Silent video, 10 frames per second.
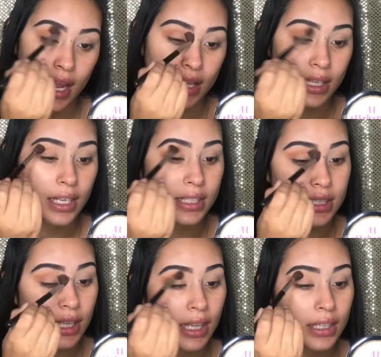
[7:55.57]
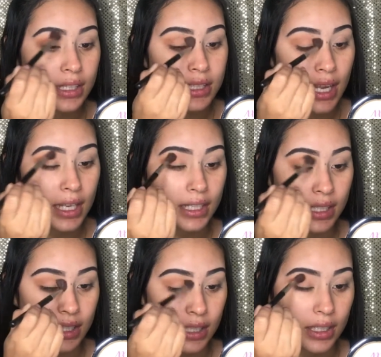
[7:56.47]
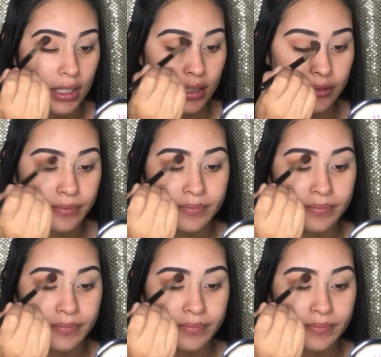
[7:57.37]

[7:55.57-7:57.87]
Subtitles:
And then I slightly take it in.